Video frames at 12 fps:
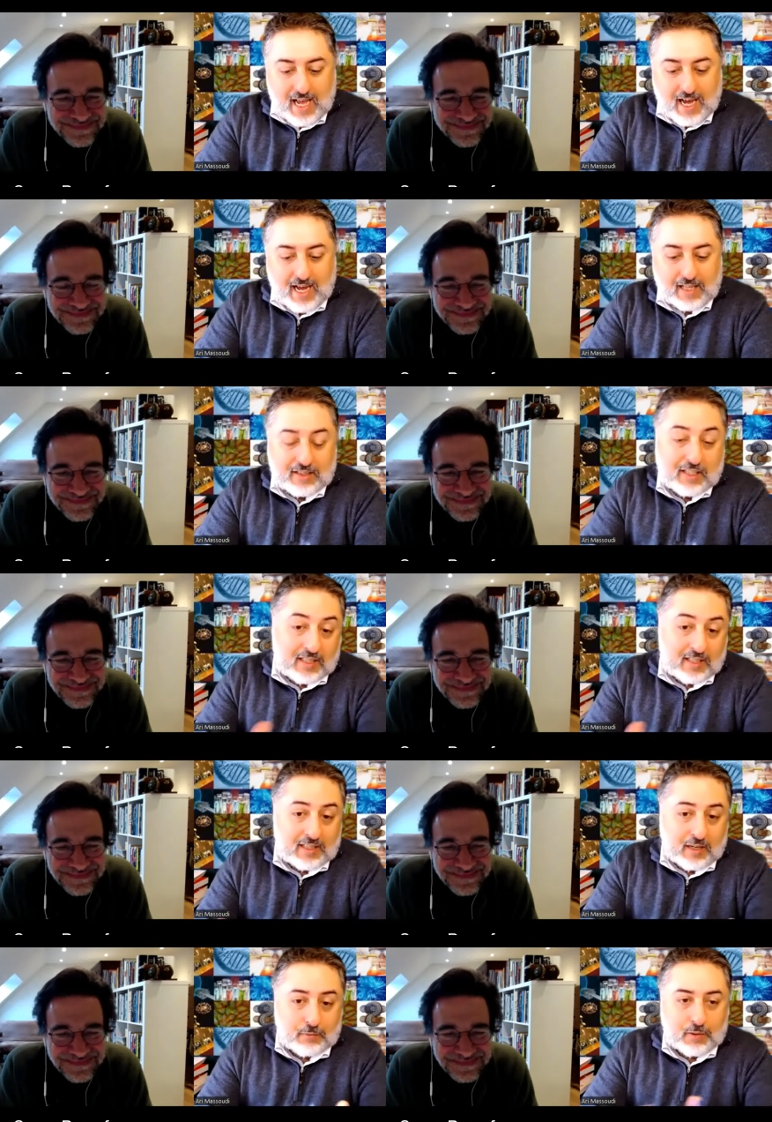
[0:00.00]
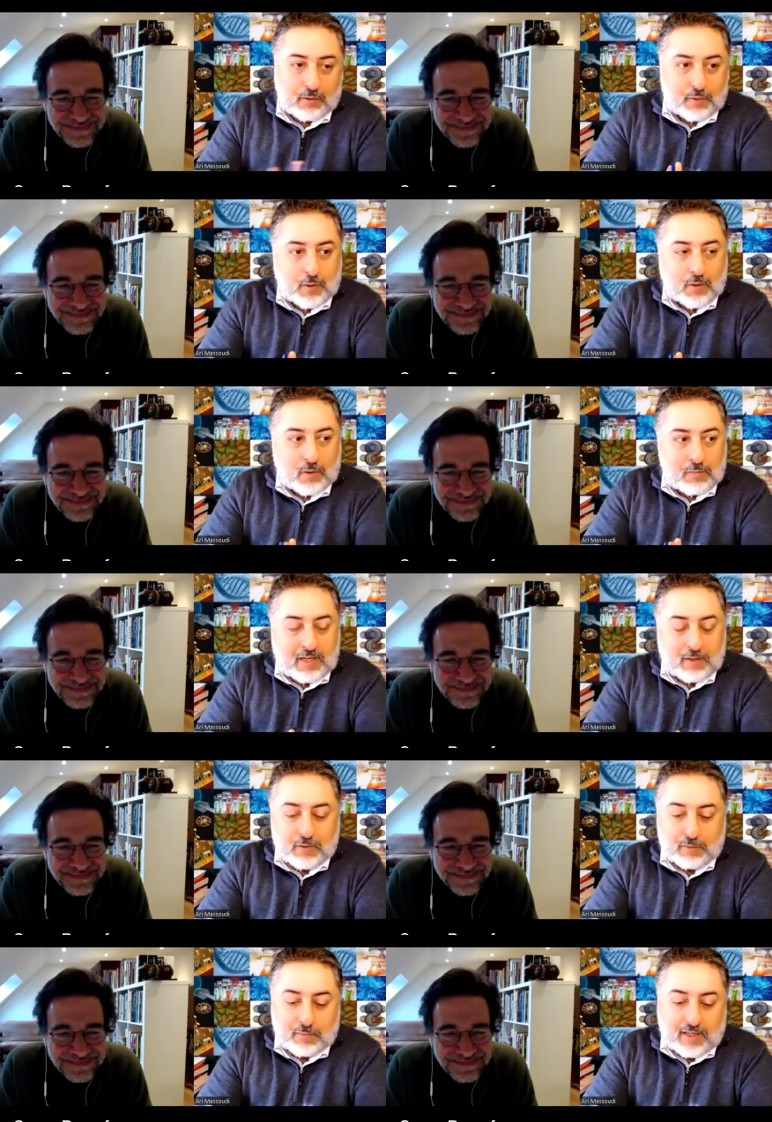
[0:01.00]
Speaker 1: And this interview, if you allow me,
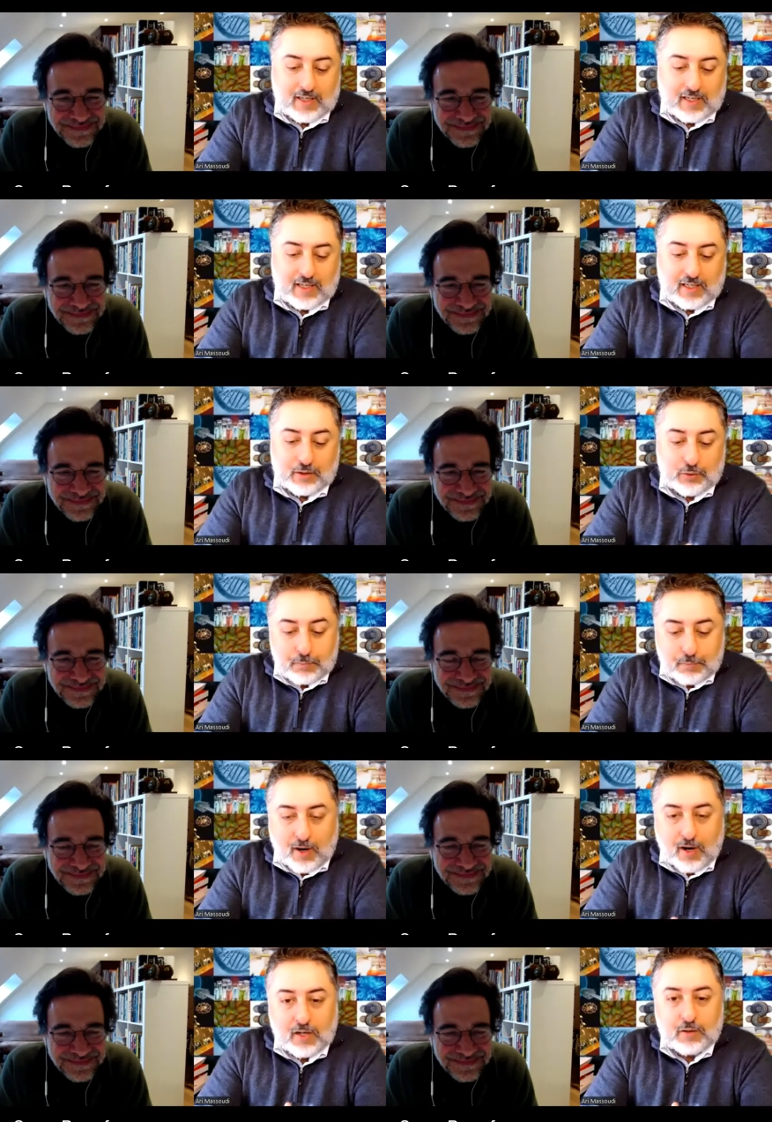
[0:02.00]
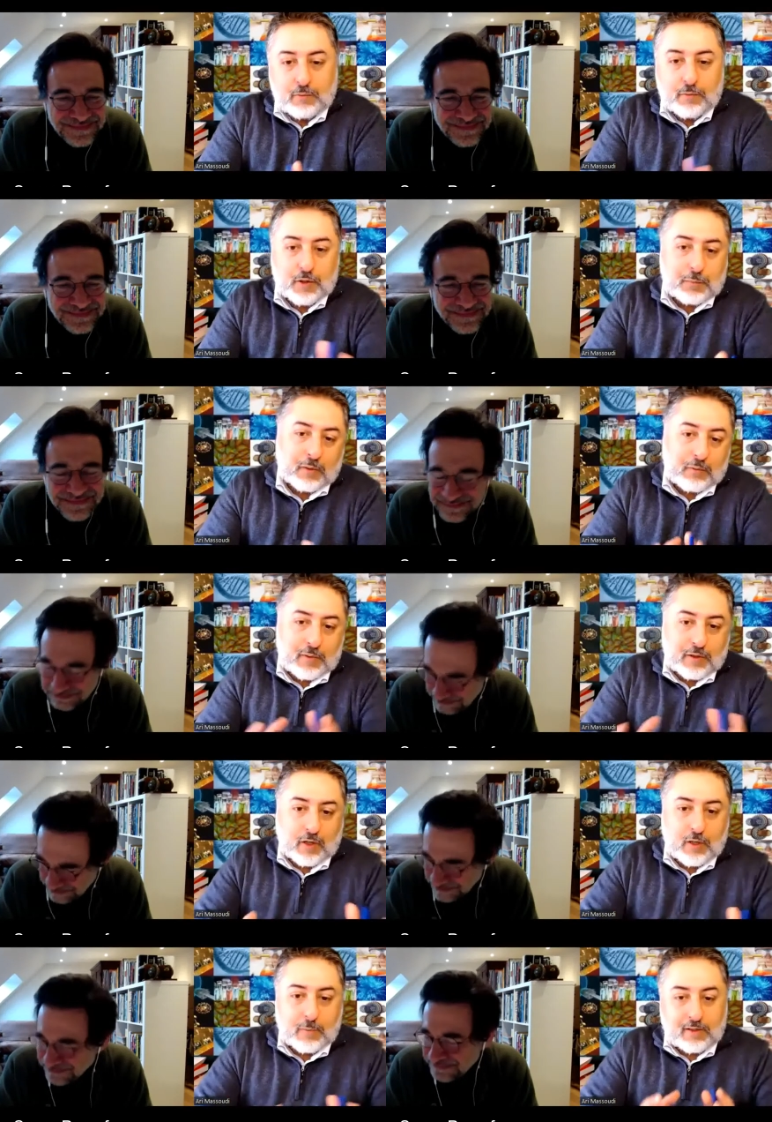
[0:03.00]
would be in two parts. The first part, we'll
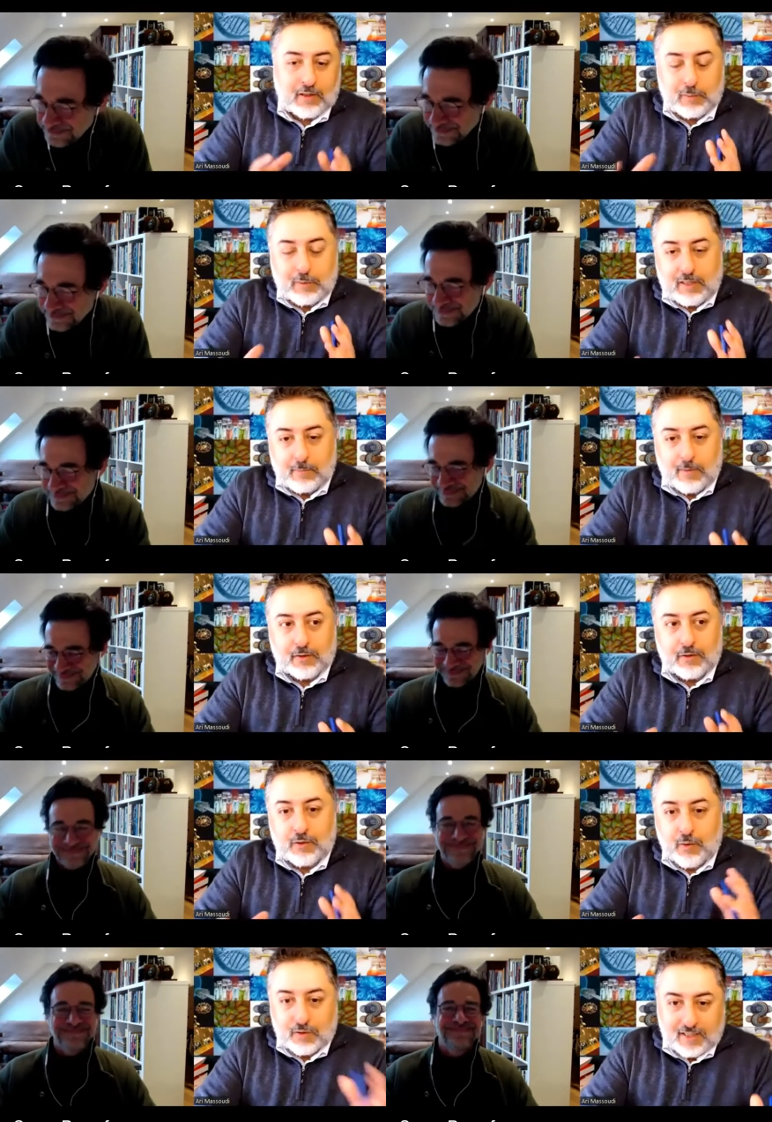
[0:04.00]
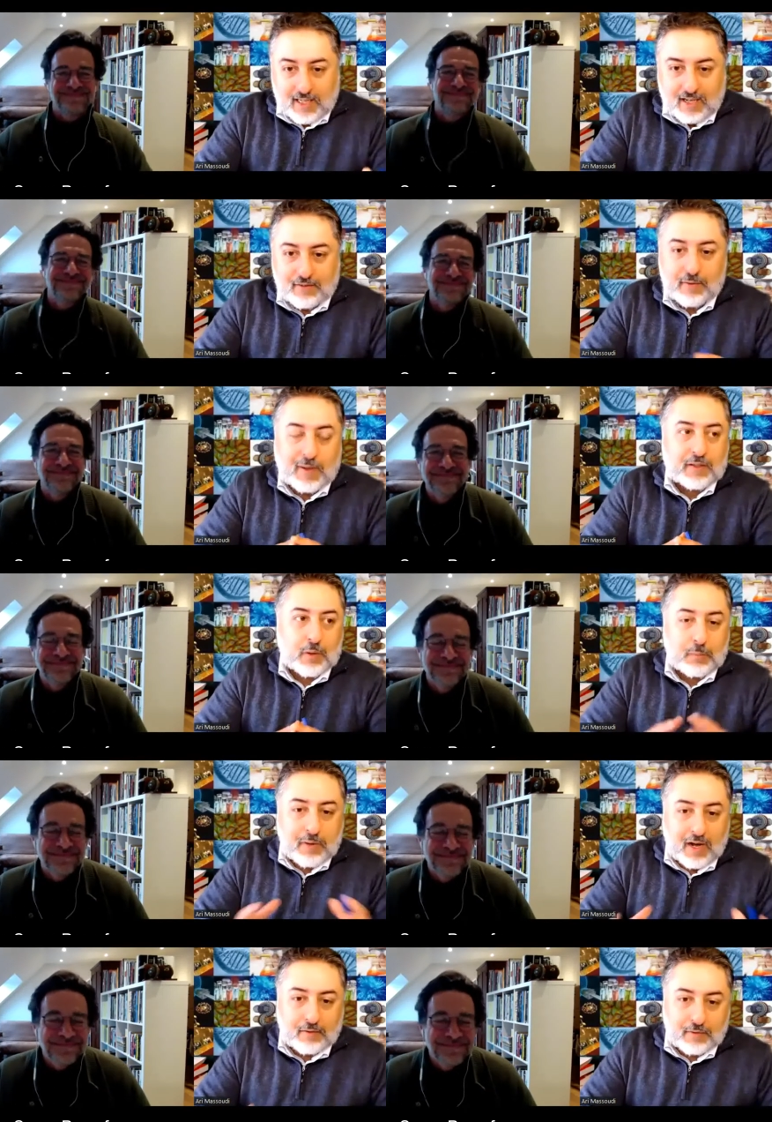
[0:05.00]
talk about a little bit about yourself, about
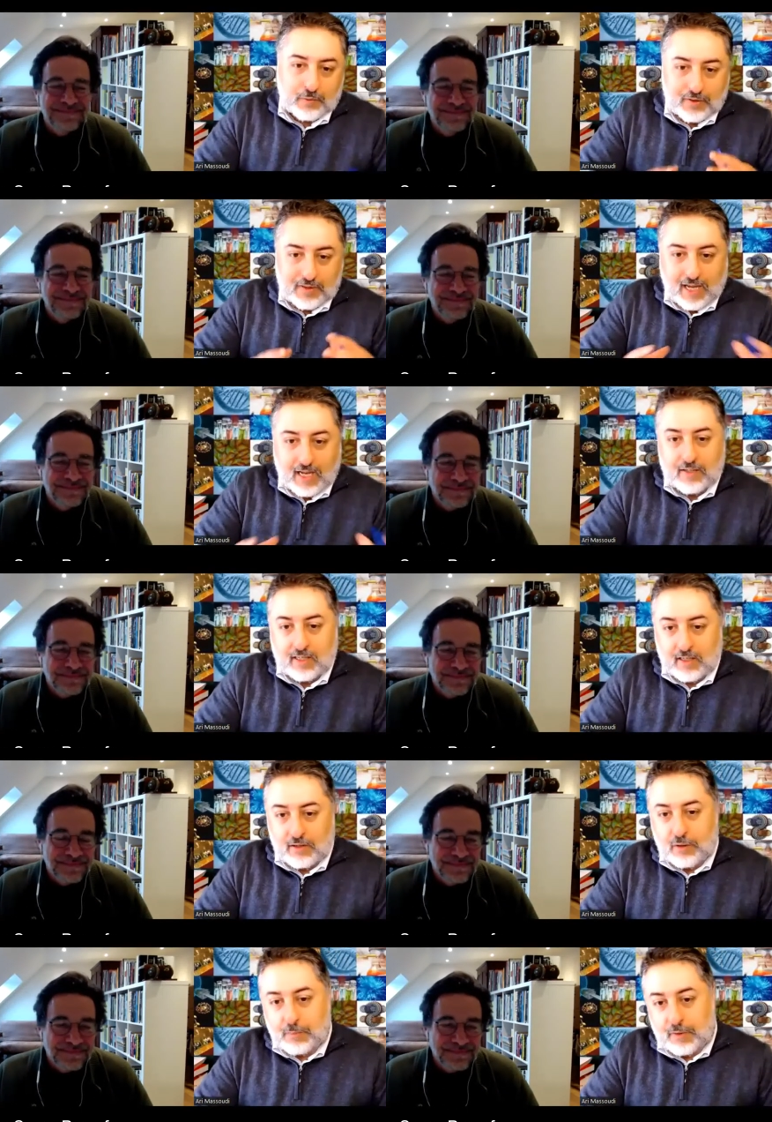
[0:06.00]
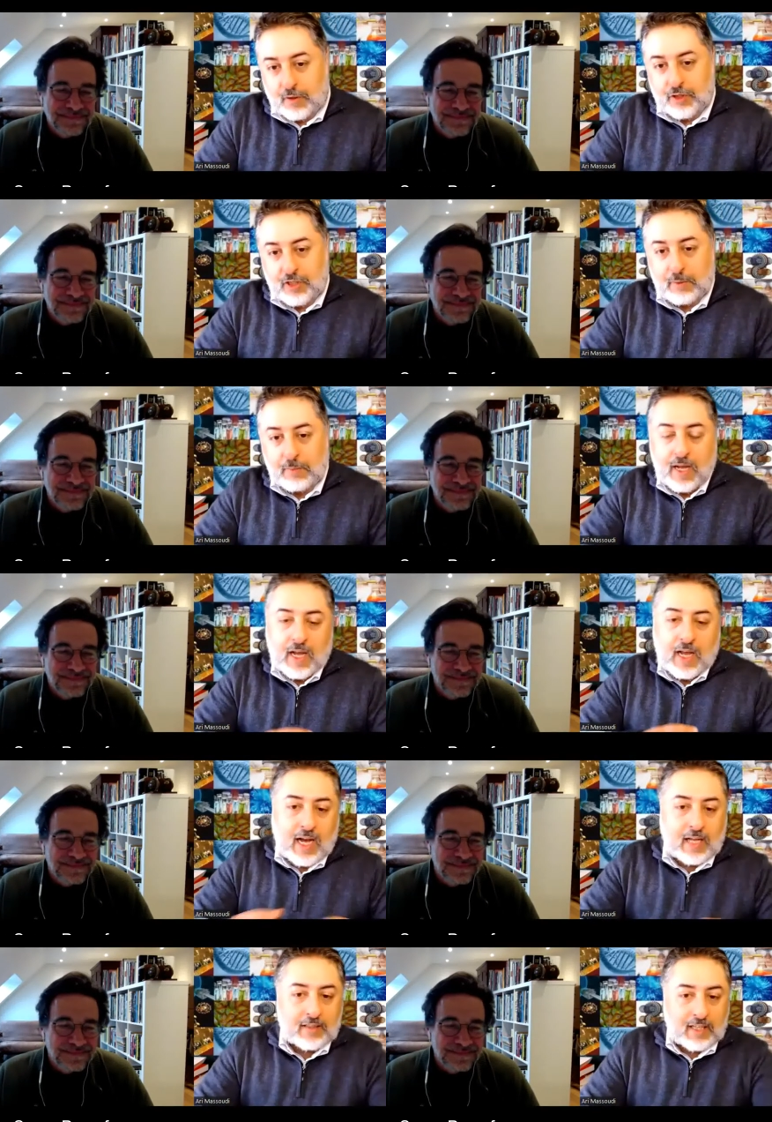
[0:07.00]
your path into science and entrepreneurship.
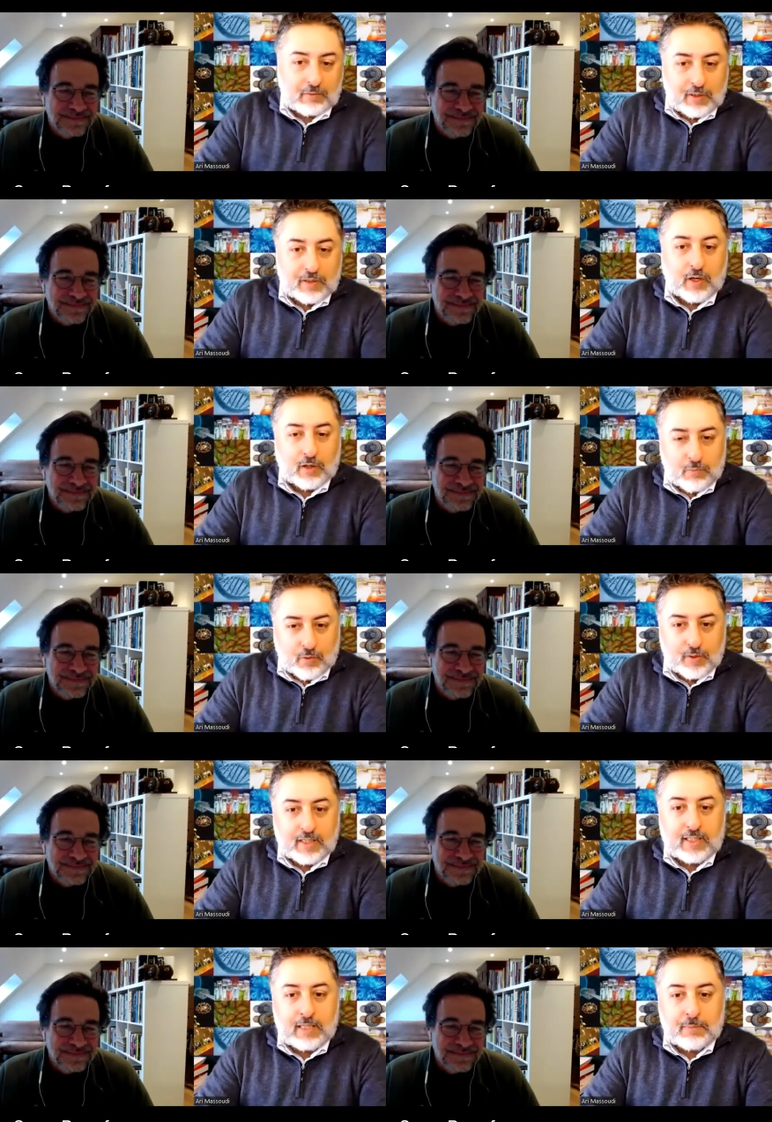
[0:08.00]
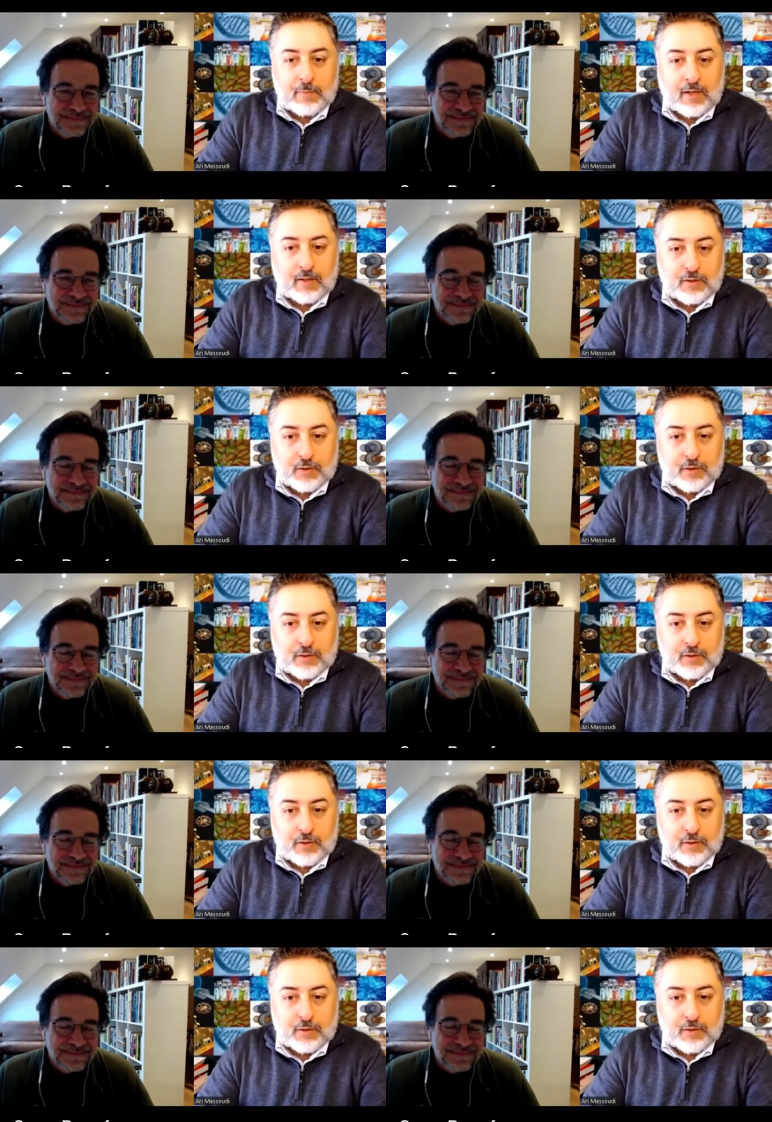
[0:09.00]
And then we'll talk more in deep about